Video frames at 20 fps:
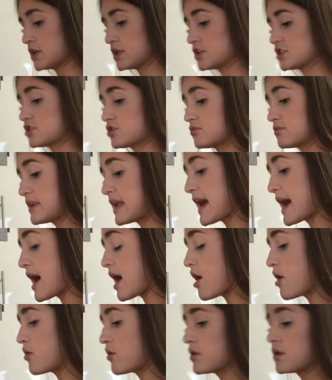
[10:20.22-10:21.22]
So
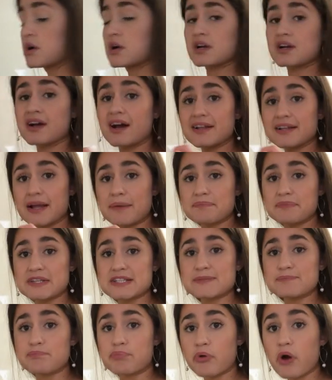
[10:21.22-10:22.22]
now, cutting up this
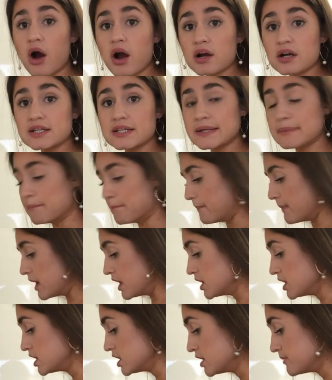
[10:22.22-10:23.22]
broccoli,
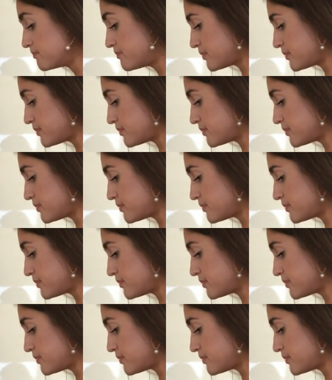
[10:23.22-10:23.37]
babe.